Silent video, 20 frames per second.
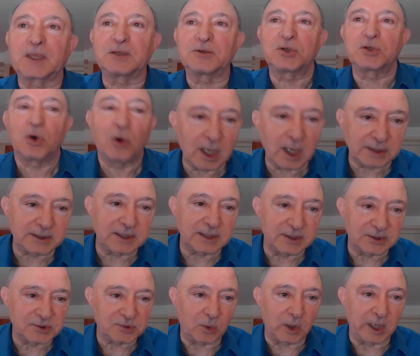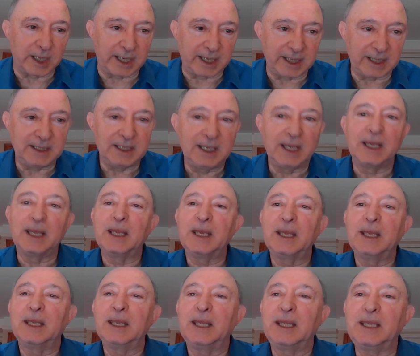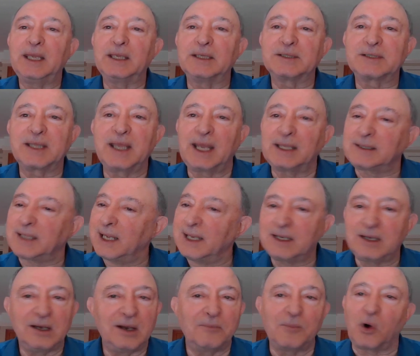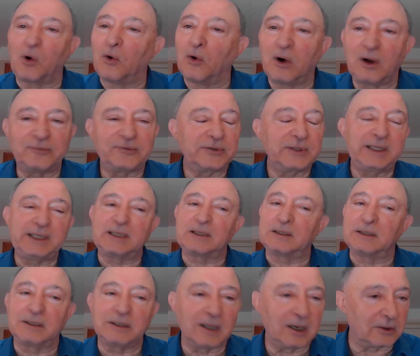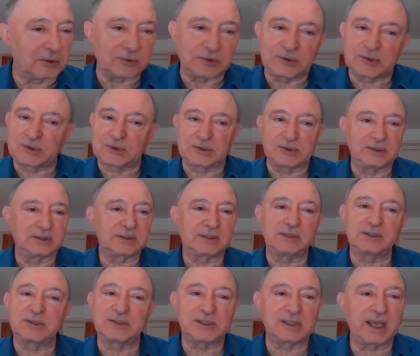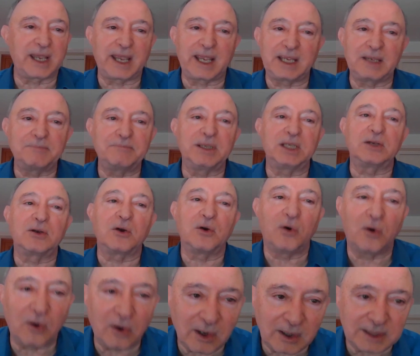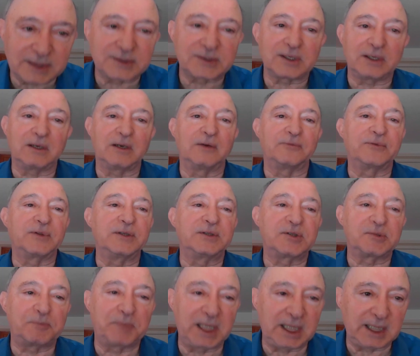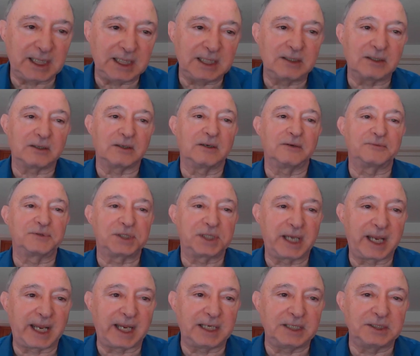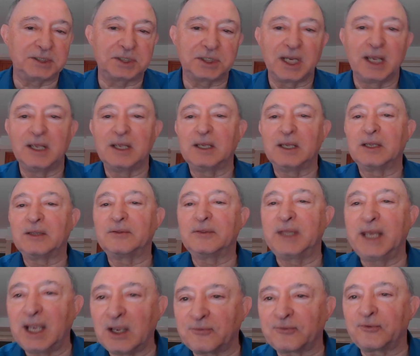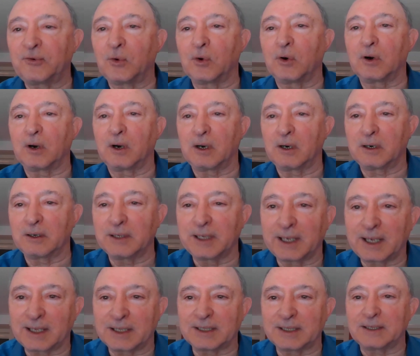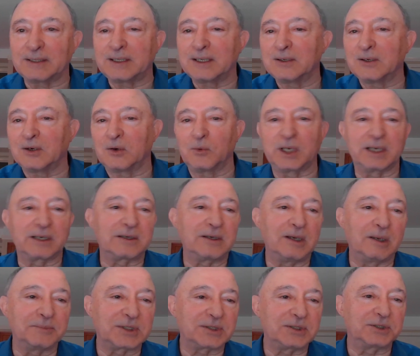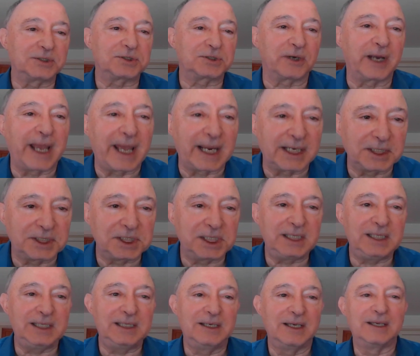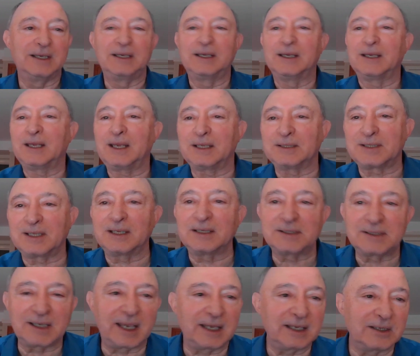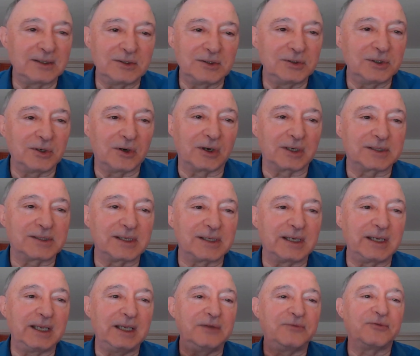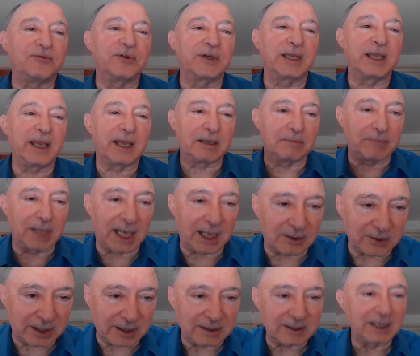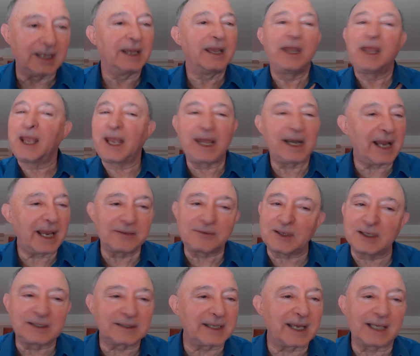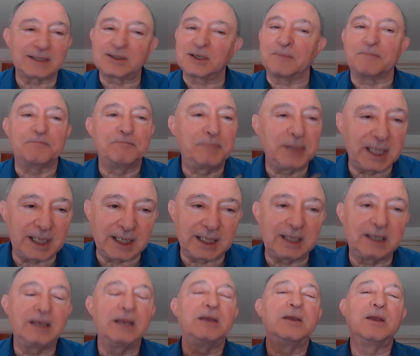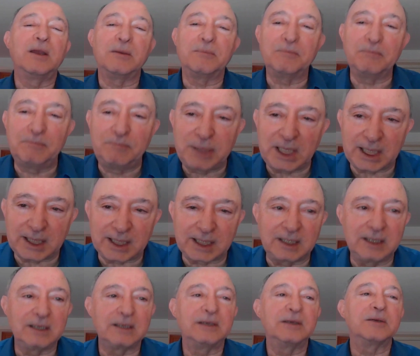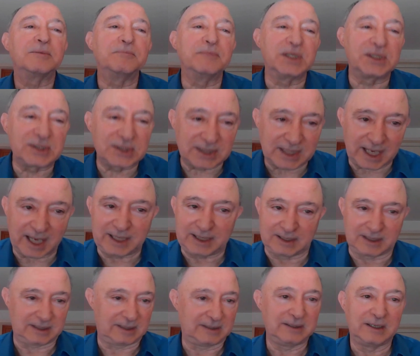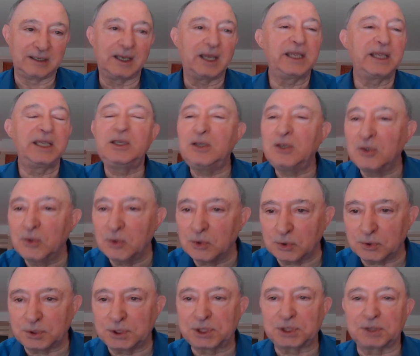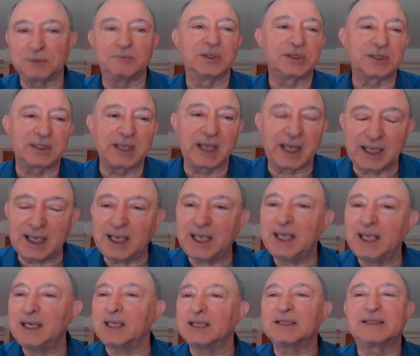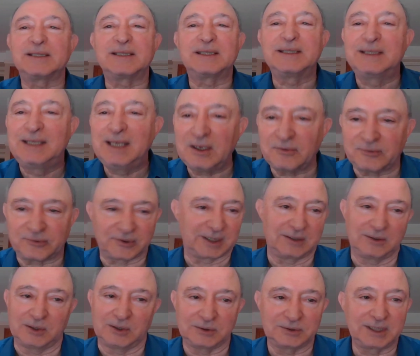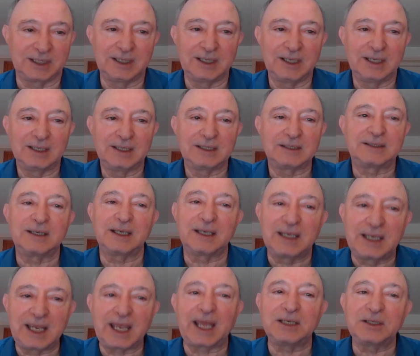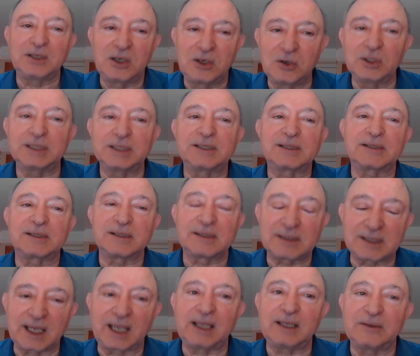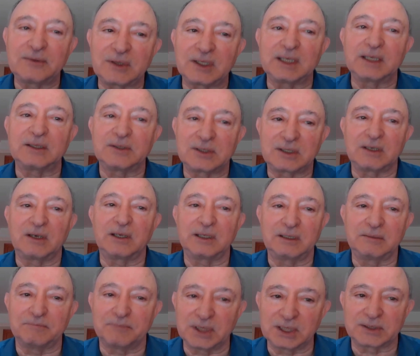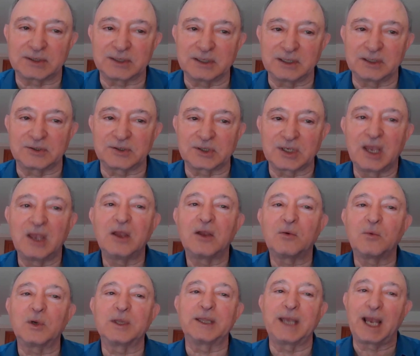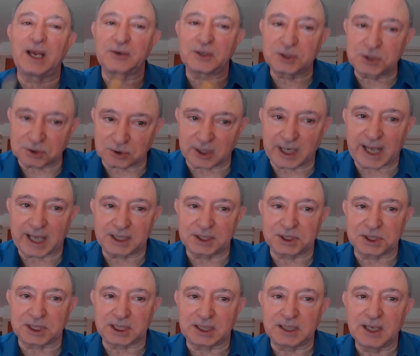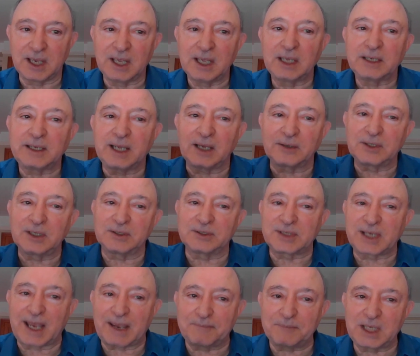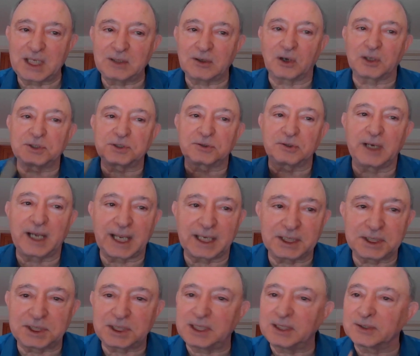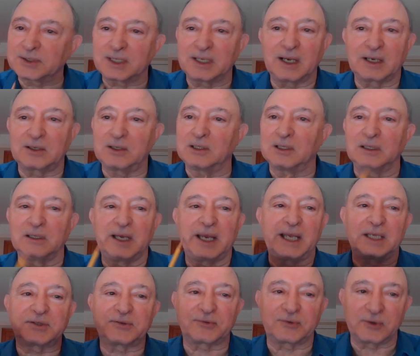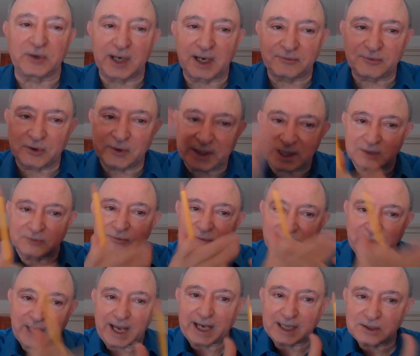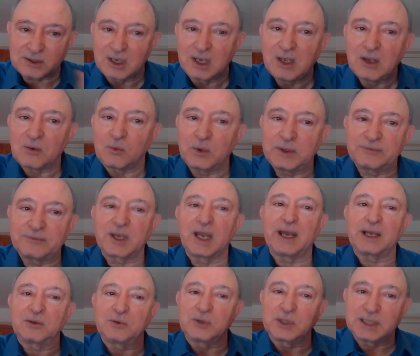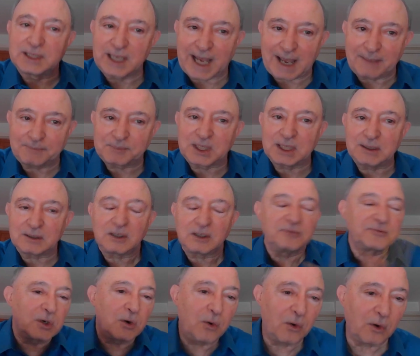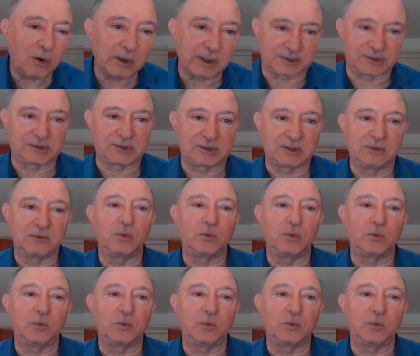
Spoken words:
talk this way is that they come awfully close to saying because of the speed of change, therefore, when it comes to strategy, as they say in New York City, forget about it. And I think that's a big, big mistake, a huge mistake. It is difficult to get good, sustained things done in business without a strategy. Now, does that mean our strategy is not going to last forever? And in fact, we've got to adapt it? Of course we